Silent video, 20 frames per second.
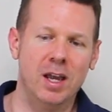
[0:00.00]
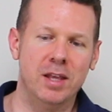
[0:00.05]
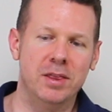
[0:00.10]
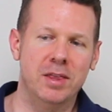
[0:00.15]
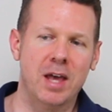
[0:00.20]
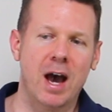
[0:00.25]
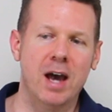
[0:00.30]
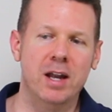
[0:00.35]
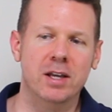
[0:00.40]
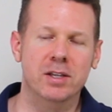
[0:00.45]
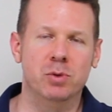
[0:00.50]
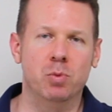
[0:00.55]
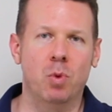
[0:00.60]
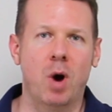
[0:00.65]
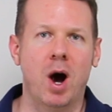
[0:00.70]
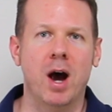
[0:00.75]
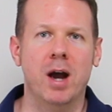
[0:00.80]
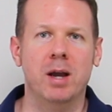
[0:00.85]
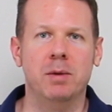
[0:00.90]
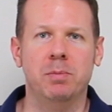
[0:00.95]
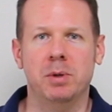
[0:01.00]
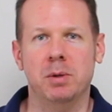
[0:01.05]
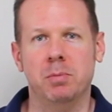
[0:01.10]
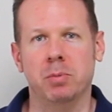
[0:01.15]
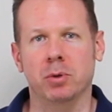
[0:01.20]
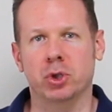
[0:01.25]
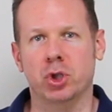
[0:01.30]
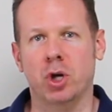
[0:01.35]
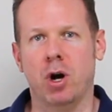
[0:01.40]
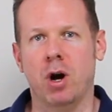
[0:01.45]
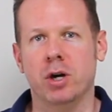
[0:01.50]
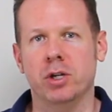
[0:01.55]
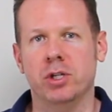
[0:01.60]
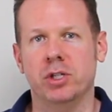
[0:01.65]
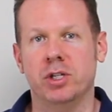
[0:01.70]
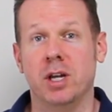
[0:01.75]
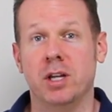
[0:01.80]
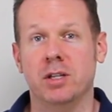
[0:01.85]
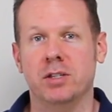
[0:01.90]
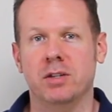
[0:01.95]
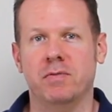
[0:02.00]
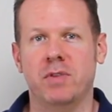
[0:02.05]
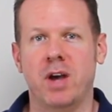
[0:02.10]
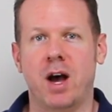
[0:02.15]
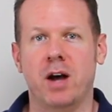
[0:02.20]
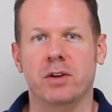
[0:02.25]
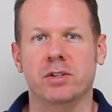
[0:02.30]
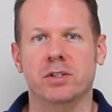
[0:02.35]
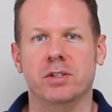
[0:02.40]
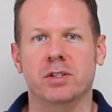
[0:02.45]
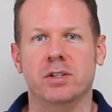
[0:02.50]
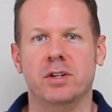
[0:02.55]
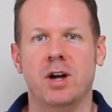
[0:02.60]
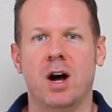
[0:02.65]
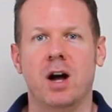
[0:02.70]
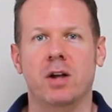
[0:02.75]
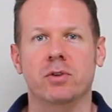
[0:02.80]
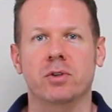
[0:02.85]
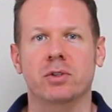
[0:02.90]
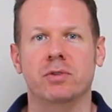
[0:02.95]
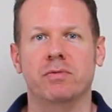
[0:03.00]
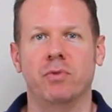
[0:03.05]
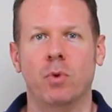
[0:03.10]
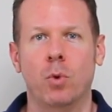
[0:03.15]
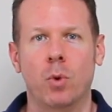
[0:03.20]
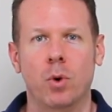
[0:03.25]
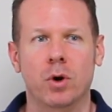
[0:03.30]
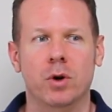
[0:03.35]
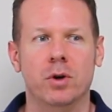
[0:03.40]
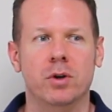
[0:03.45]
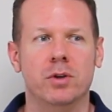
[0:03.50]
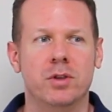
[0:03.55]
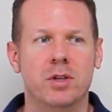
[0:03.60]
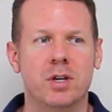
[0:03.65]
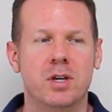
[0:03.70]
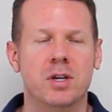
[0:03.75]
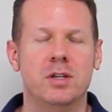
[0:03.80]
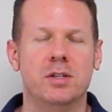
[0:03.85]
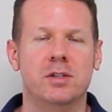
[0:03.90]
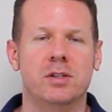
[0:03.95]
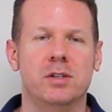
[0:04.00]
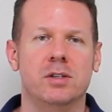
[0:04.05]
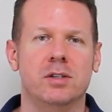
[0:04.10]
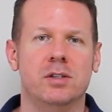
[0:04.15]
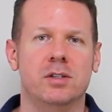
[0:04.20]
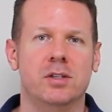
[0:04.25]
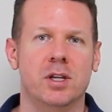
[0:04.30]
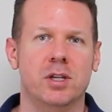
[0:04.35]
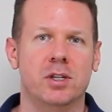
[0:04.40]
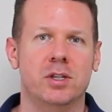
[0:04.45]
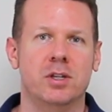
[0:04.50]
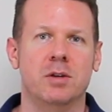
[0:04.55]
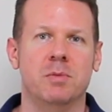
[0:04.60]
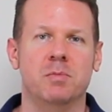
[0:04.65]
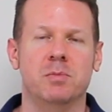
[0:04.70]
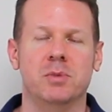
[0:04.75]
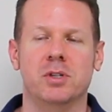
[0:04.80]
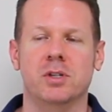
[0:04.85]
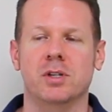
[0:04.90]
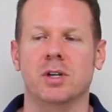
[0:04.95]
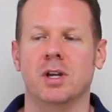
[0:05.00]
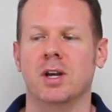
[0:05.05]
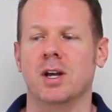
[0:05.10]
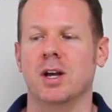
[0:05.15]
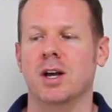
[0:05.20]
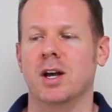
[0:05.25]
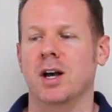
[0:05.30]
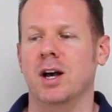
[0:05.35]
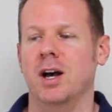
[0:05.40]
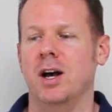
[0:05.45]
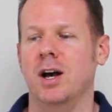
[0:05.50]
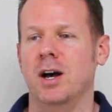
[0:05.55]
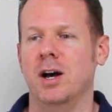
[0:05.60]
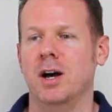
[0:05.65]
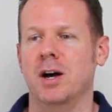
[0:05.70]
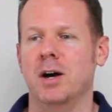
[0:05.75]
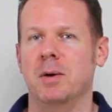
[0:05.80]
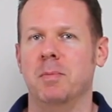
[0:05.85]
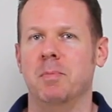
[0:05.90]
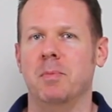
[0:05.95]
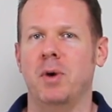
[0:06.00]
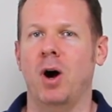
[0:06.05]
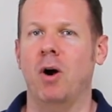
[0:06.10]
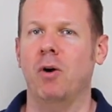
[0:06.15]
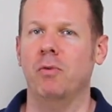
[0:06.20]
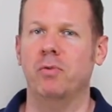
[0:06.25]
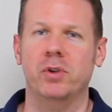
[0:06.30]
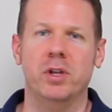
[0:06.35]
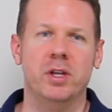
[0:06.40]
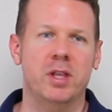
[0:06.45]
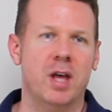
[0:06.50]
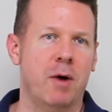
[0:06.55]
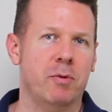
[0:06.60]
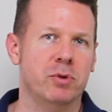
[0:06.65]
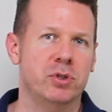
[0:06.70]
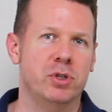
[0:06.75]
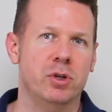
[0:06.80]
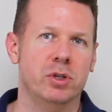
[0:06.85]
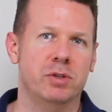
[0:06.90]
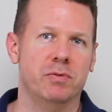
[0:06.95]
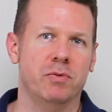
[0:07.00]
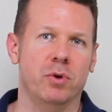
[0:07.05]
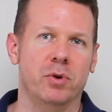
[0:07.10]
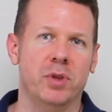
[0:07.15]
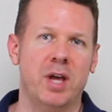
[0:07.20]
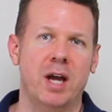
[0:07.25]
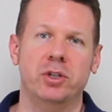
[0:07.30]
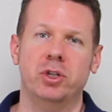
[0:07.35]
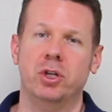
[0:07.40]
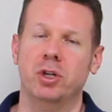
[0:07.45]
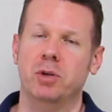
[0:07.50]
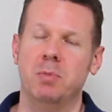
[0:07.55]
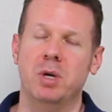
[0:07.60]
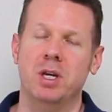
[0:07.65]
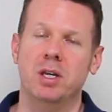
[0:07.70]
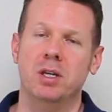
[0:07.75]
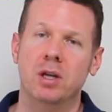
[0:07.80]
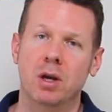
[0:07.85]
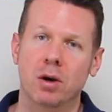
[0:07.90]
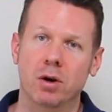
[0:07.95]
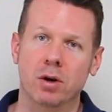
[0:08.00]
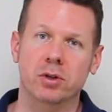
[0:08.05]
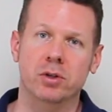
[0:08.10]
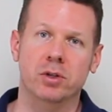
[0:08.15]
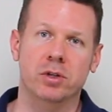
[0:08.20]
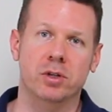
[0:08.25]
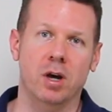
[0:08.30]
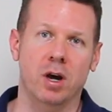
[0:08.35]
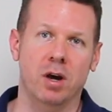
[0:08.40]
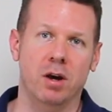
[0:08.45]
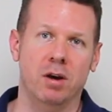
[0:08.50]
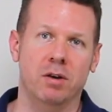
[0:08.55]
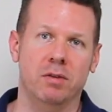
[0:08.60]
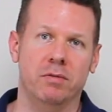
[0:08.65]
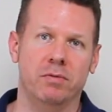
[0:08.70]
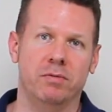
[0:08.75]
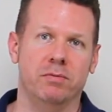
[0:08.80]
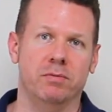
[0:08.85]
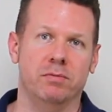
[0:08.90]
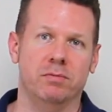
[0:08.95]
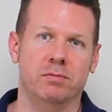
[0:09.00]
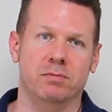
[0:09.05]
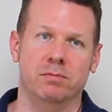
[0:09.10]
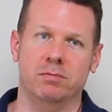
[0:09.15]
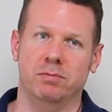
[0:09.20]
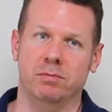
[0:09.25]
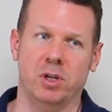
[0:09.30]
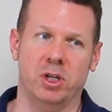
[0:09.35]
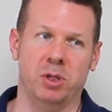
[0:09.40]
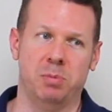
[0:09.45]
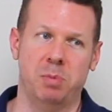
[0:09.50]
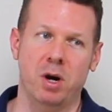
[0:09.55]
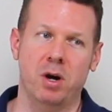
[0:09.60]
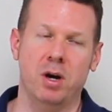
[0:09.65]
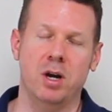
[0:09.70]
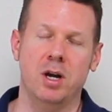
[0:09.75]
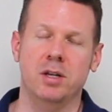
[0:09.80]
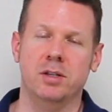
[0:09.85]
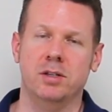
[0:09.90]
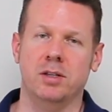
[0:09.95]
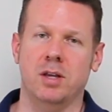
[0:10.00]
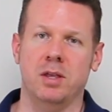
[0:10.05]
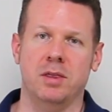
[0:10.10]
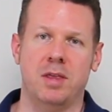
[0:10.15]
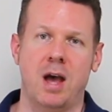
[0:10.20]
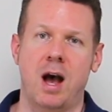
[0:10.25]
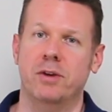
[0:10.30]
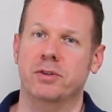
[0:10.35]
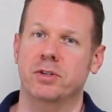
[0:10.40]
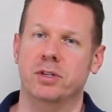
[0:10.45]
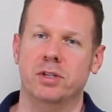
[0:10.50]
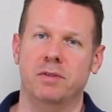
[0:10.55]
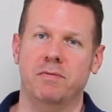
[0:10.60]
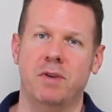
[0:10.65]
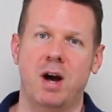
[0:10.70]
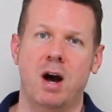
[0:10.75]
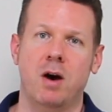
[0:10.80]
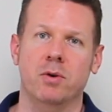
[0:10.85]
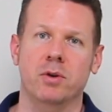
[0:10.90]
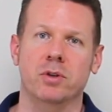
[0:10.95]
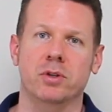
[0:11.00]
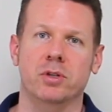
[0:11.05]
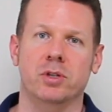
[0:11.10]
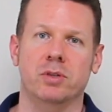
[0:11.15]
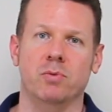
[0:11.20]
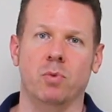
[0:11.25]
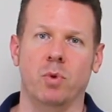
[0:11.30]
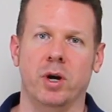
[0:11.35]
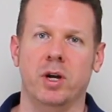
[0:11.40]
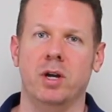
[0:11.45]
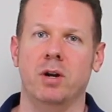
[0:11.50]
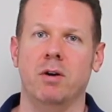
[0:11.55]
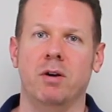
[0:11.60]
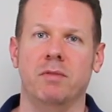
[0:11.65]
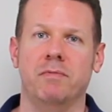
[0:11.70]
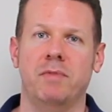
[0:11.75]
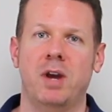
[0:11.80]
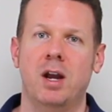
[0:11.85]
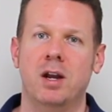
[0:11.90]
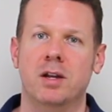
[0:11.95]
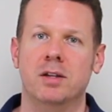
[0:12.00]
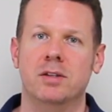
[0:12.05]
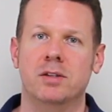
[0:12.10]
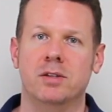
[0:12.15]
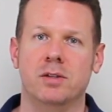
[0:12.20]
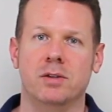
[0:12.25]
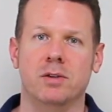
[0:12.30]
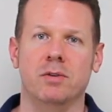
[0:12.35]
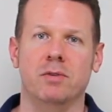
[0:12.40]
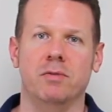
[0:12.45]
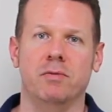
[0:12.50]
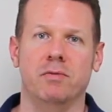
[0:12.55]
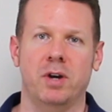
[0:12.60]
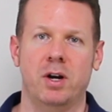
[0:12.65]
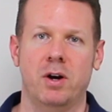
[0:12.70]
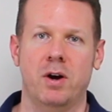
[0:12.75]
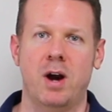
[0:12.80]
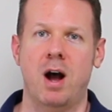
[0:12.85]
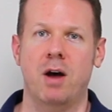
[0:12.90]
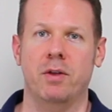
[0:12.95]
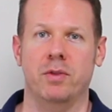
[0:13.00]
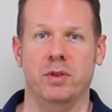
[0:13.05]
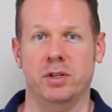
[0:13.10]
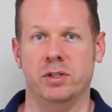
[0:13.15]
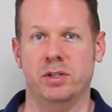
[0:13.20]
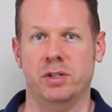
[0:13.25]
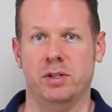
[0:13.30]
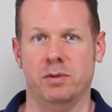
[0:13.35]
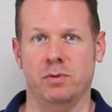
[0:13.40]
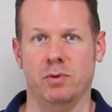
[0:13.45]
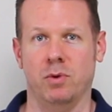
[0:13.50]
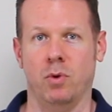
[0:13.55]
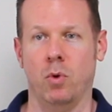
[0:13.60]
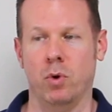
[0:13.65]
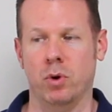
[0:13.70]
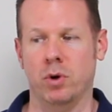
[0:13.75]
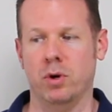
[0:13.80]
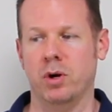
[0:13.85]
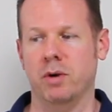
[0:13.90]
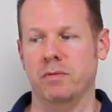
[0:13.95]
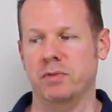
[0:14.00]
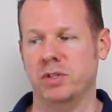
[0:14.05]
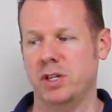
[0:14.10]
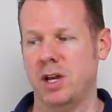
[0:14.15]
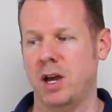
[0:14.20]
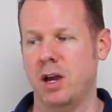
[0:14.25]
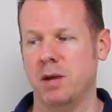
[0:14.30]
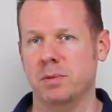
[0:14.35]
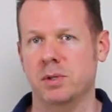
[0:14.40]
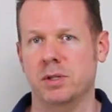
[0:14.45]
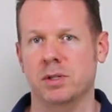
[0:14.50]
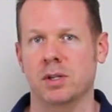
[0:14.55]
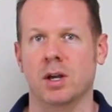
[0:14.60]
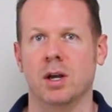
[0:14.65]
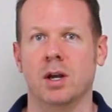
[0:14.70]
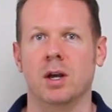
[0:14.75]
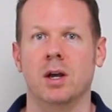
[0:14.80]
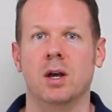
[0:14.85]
that is why people charge tens of thousands of dollars for these systems. Hopefully that was useful. That took me years of experience and thousands of hours working on vans to figure out this order of steps.